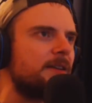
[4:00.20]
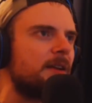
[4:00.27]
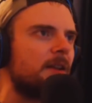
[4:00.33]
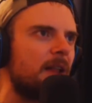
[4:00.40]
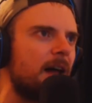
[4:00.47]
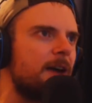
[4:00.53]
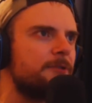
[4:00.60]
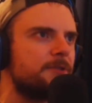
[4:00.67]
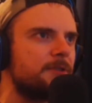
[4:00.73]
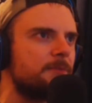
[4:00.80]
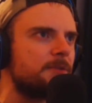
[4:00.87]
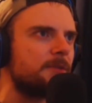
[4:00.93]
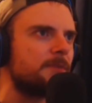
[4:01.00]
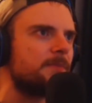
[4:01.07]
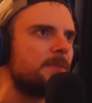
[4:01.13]
and allows them
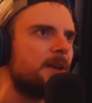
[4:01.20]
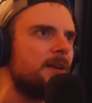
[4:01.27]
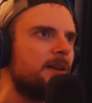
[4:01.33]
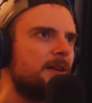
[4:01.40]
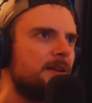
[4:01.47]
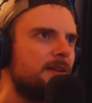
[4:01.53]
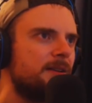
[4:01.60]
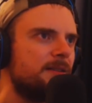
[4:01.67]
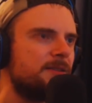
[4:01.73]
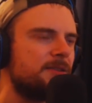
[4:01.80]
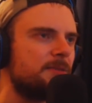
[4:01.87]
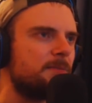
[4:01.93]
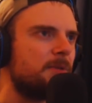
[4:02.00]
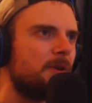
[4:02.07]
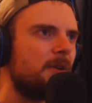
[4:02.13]
to
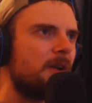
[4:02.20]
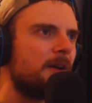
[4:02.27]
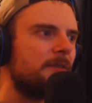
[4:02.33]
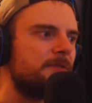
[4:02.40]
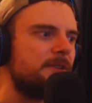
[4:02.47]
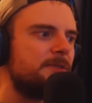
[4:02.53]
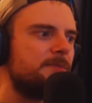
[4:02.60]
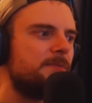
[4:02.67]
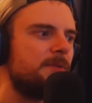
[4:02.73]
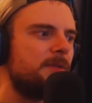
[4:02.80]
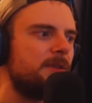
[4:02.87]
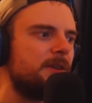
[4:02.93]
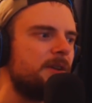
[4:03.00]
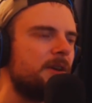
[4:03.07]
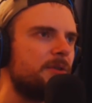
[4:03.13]
pull off these,
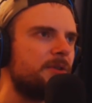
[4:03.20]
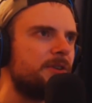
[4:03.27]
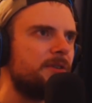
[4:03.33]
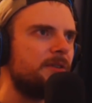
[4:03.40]
you know,